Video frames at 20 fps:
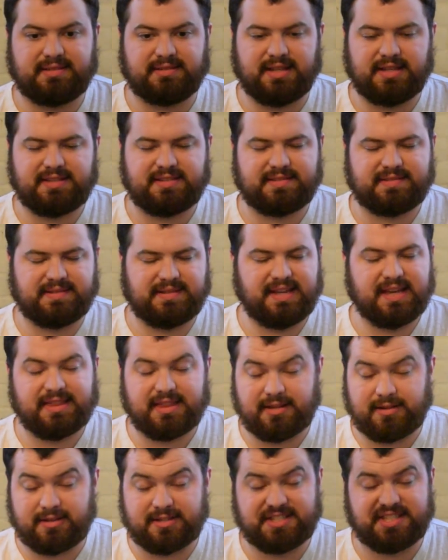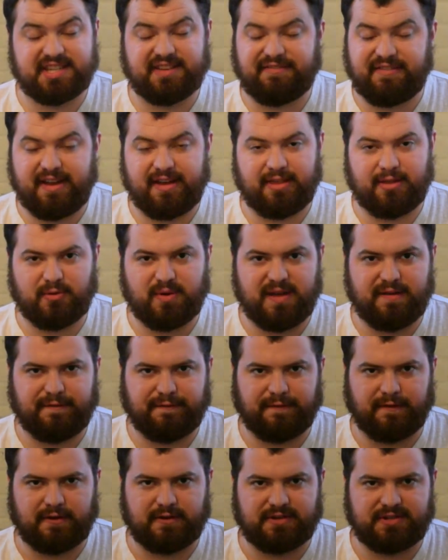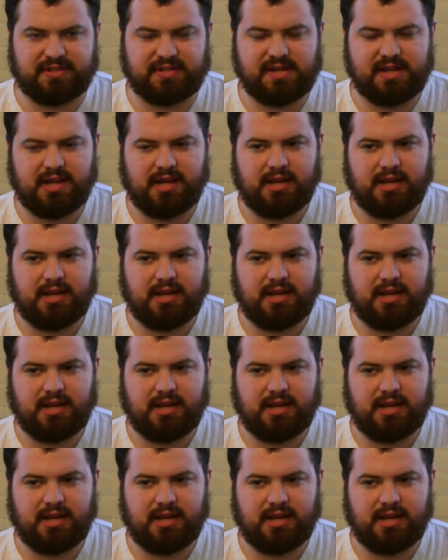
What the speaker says: Let's get the good stuff out of the way first.